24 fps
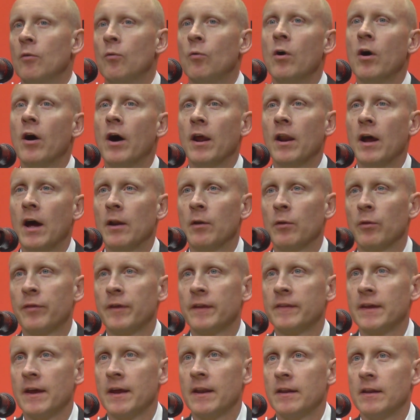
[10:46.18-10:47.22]
Well, I don't
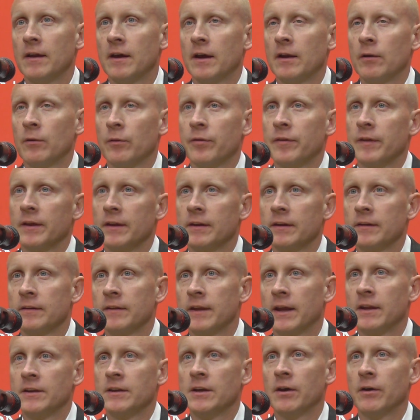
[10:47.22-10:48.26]
think that, I don't think,
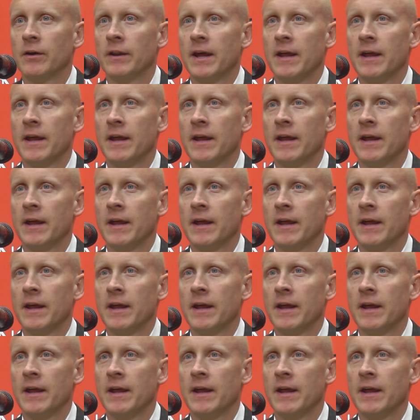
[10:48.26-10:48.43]
Danielle,